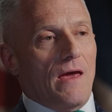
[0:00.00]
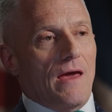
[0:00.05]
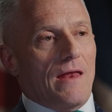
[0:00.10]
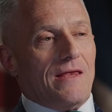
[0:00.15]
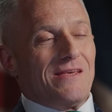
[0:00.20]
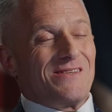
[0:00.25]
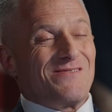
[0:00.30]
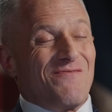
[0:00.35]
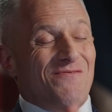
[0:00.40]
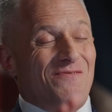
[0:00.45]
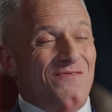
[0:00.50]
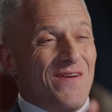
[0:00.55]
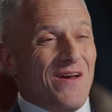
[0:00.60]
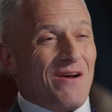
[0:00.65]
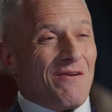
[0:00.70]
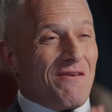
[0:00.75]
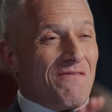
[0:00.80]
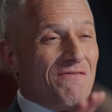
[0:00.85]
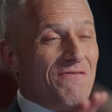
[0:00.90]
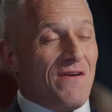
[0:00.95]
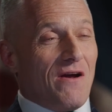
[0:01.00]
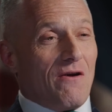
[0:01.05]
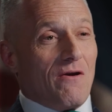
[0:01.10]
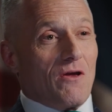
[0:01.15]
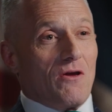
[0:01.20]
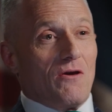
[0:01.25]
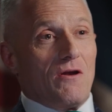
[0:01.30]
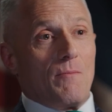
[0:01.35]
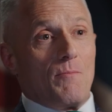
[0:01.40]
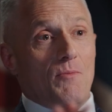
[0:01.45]
and he's very, very
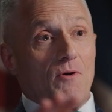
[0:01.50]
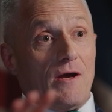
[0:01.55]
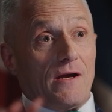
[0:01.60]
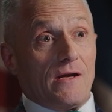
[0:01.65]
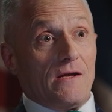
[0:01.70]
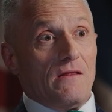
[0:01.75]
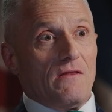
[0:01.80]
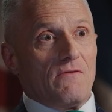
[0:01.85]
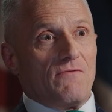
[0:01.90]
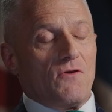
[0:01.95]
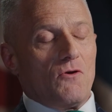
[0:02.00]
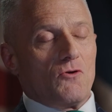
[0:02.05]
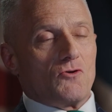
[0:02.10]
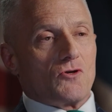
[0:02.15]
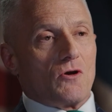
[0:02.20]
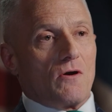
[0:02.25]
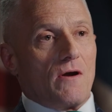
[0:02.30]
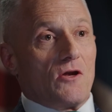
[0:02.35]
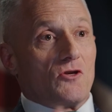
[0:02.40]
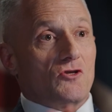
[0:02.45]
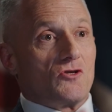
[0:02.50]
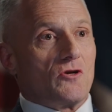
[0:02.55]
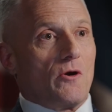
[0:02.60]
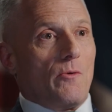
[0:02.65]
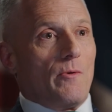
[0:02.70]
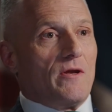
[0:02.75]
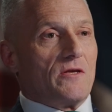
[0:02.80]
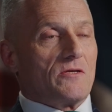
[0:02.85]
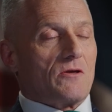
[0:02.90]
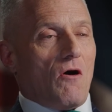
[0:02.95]
good at predicting the future and
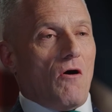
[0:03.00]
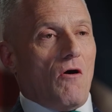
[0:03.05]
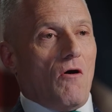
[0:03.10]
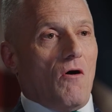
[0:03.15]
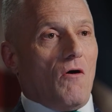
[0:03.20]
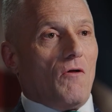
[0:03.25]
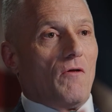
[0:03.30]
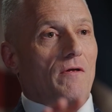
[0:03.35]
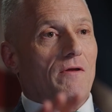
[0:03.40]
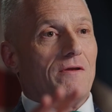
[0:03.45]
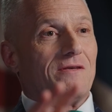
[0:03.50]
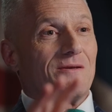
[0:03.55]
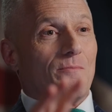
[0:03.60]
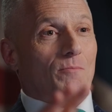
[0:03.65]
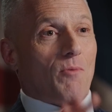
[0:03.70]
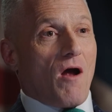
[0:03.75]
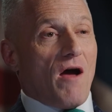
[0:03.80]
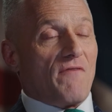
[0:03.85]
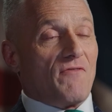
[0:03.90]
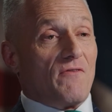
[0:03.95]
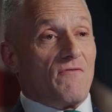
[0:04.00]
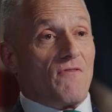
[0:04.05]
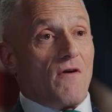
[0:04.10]
showing us all to profit